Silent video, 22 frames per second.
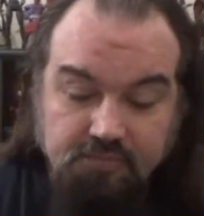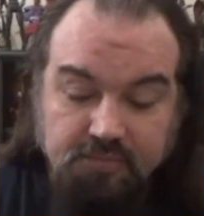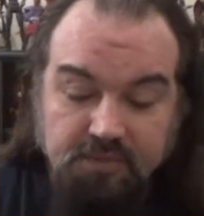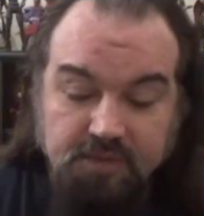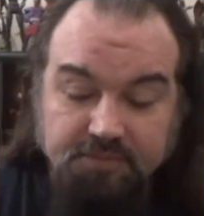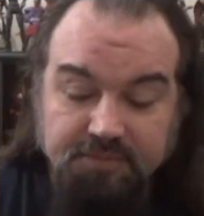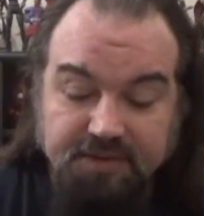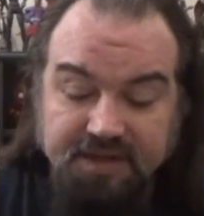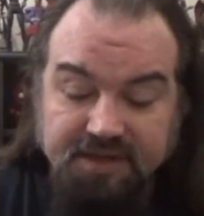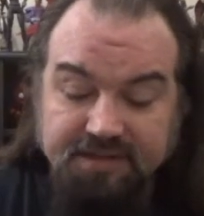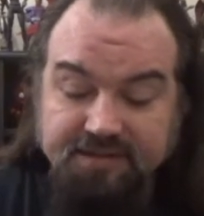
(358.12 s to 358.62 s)

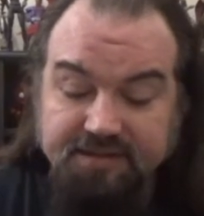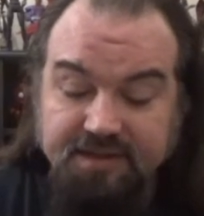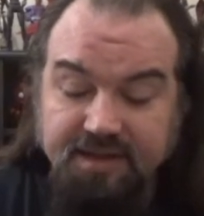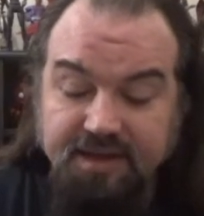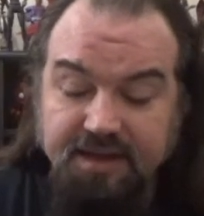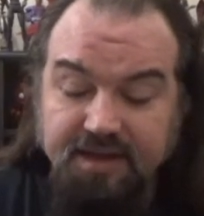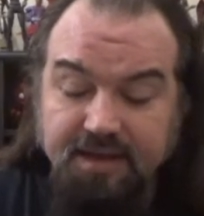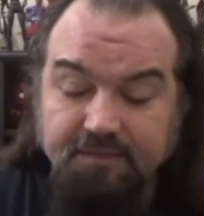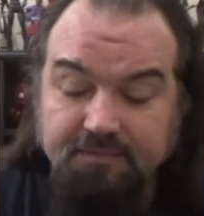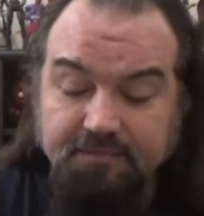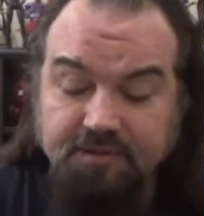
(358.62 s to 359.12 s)
But
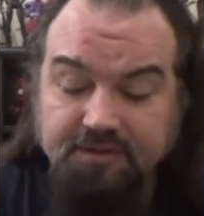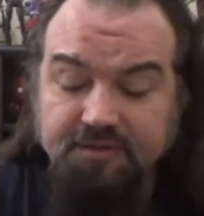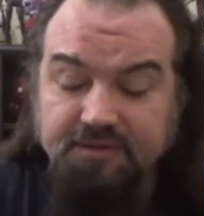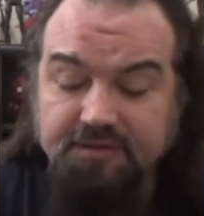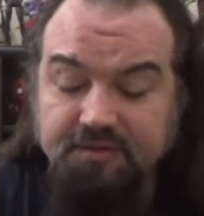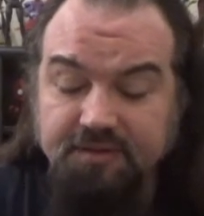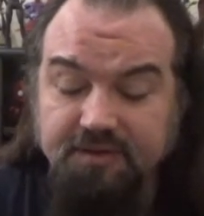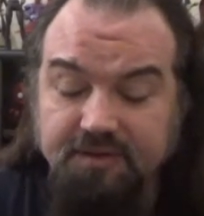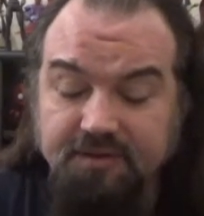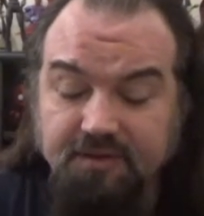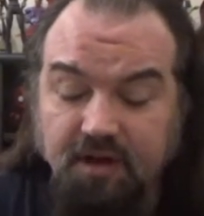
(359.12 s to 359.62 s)

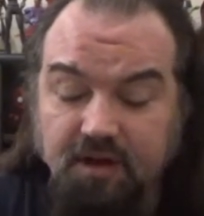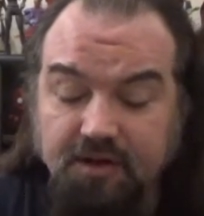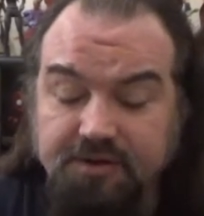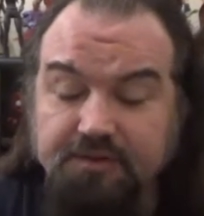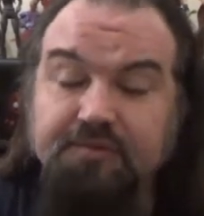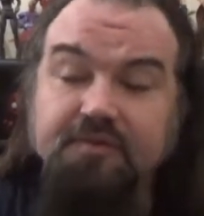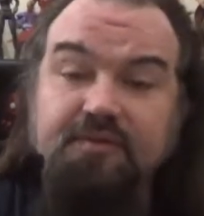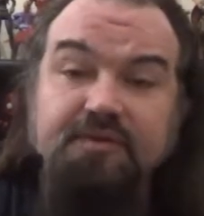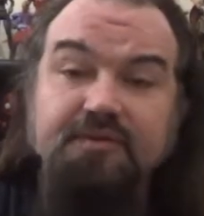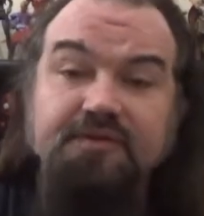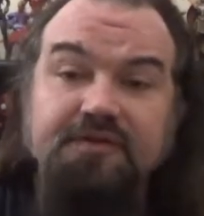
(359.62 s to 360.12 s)
Multitude is
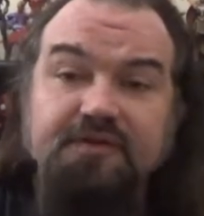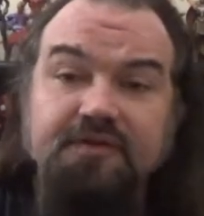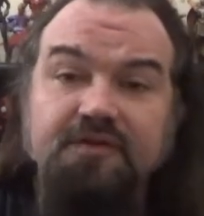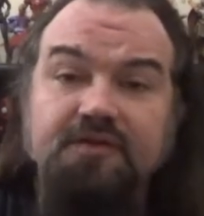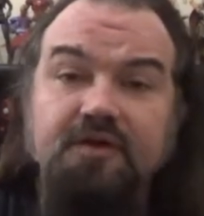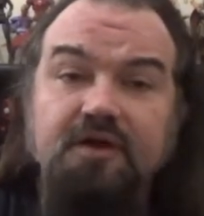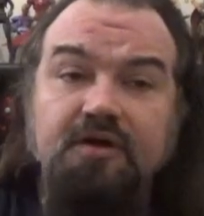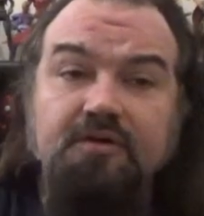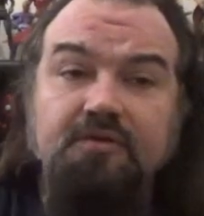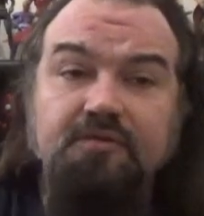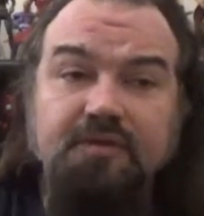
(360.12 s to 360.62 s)
arguing with
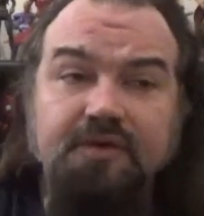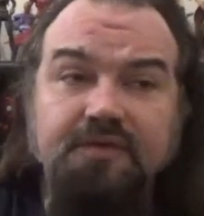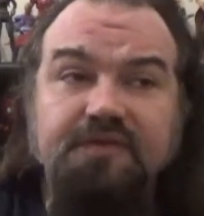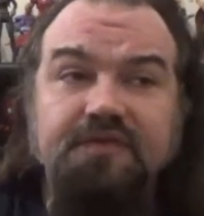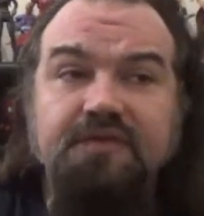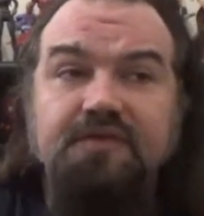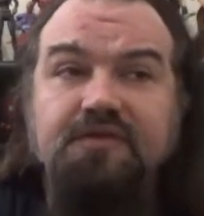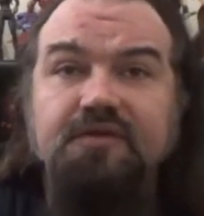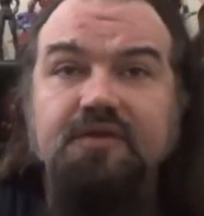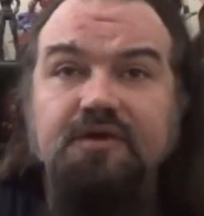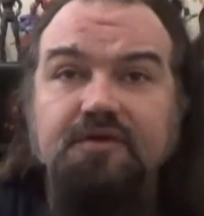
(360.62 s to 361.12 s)

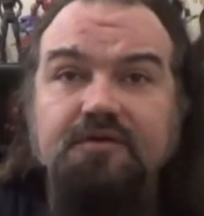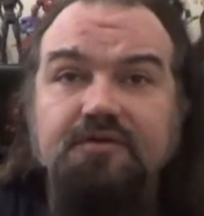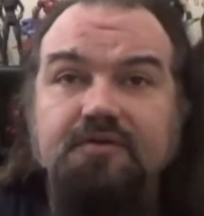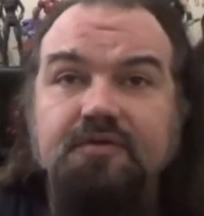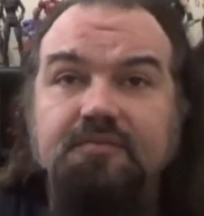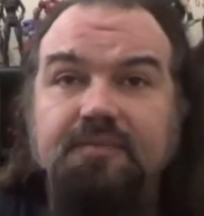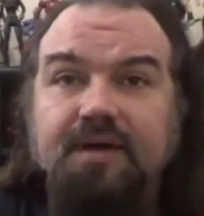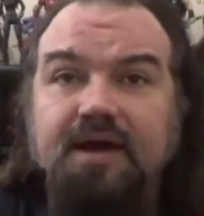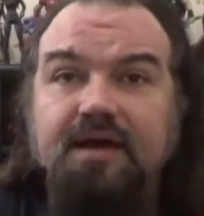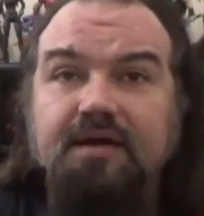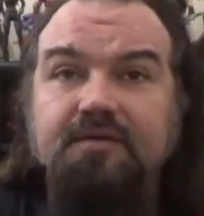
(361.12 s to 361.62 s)
the stone
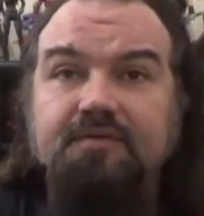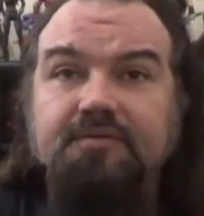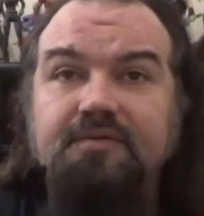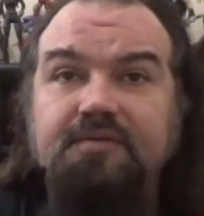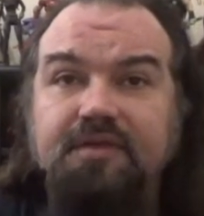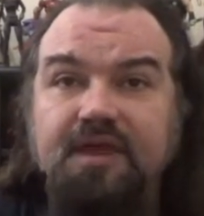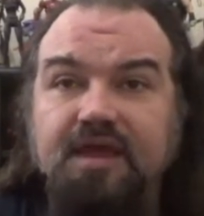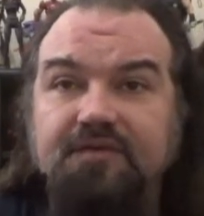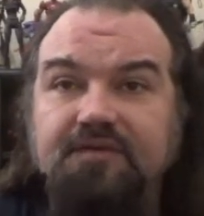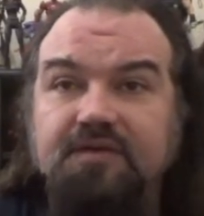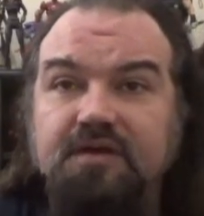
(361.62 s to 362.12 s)
about
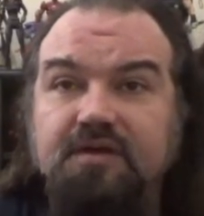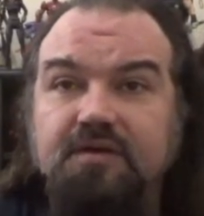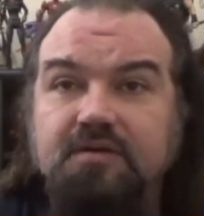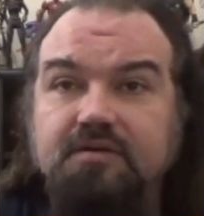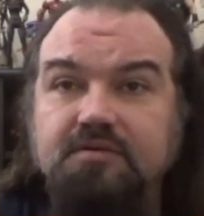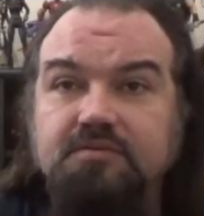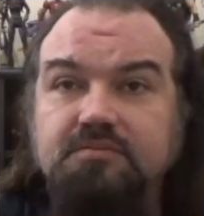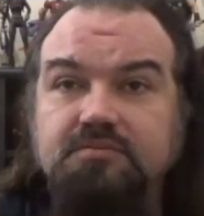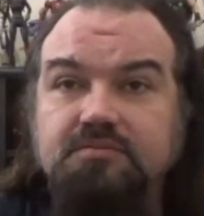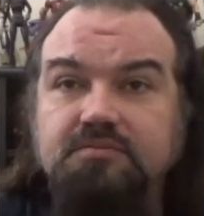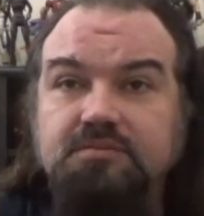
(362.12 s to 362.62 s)
saving